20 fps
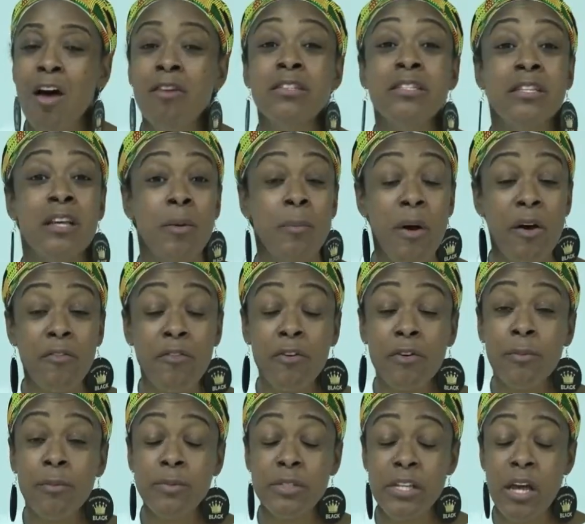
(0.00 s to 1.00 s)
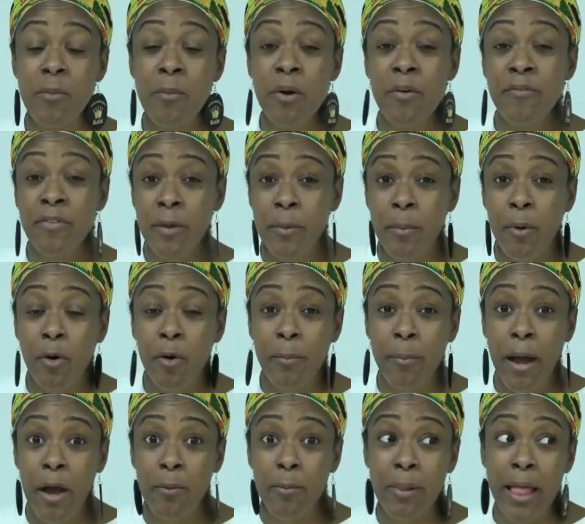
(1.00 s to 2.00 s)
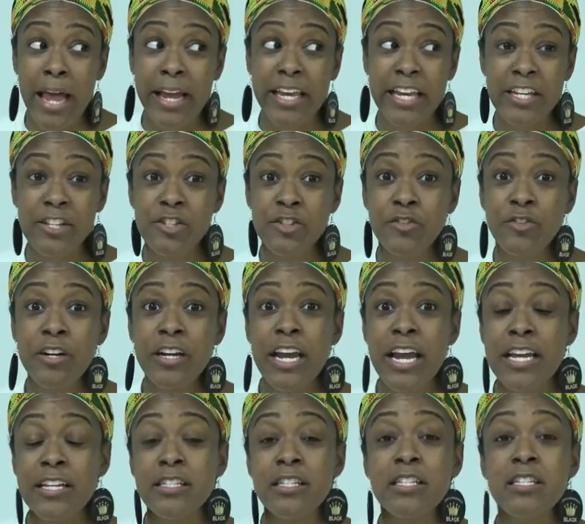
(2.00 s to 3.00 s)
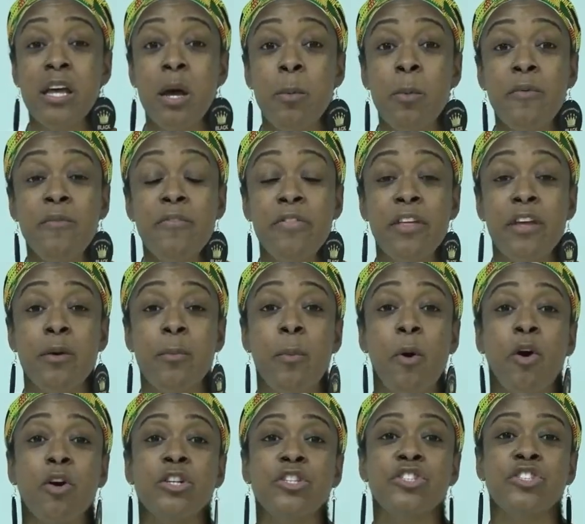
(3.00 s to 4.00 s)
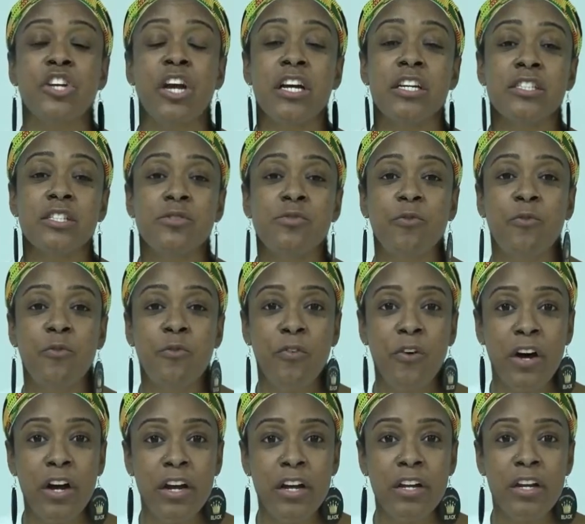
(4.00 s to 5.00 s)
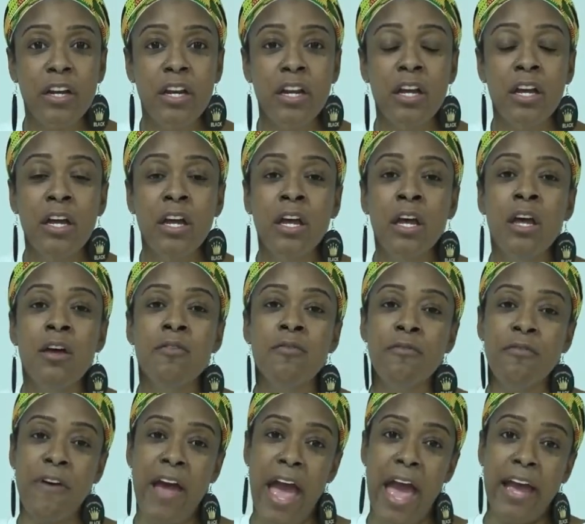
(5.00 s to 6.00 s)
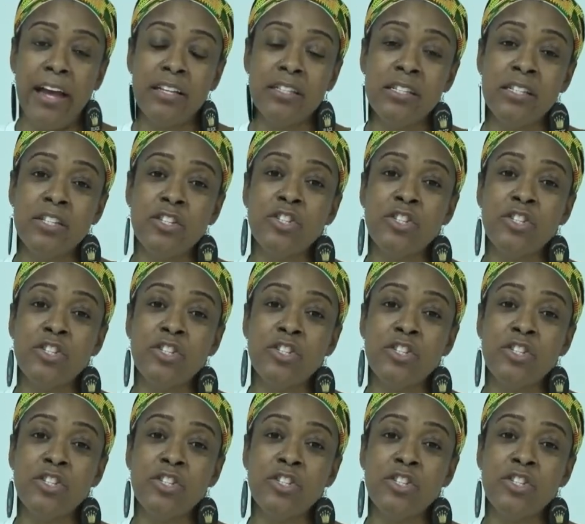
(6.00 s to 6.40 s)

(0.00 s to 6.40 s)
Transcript: Some of them are about Black history, and some of them are just fun facts.